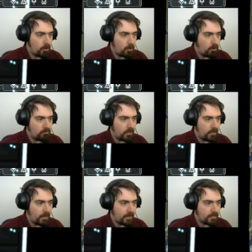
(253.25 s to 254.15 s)

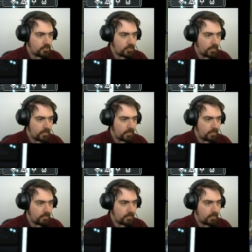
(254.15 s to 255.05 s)
Horror and
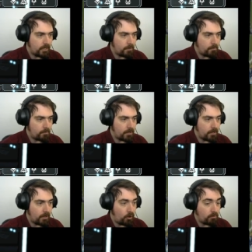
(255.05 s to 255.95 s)
Sheikah, um,
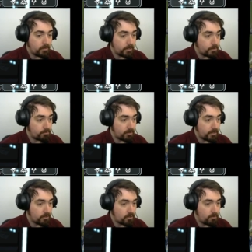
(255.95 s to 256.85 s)
Horror is bringing
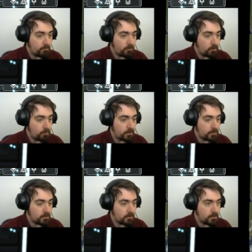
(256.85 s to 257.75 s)
his com
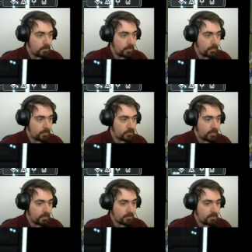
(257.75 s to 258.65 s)
forward, and
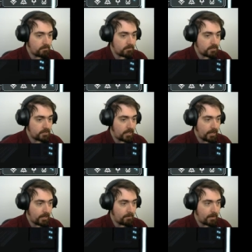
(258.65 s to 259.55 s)
Sheikah's currently
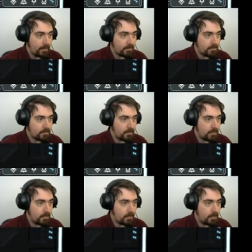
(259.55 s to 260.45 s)
staying in base.
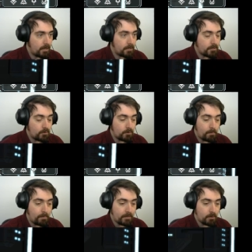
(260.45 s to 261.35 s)
So is
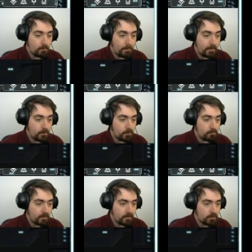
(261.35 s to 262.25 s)
Pepitto. Pepitto's
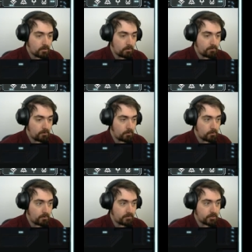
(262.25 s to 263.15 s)
bringing his com
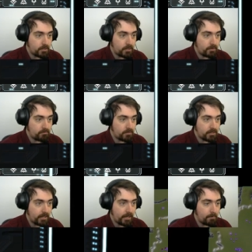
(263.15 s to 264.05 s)
forward, whereas Geneva is
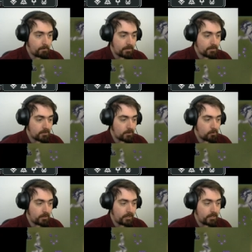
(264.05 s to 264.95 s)
staying in base.
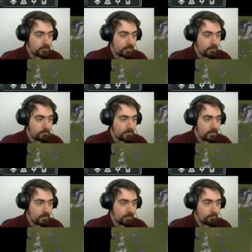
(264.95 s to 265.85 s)
So each team
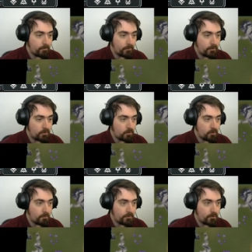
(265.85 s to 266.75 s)
sending two
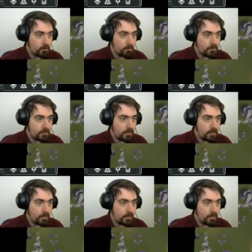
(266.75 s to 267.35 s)
coms forward.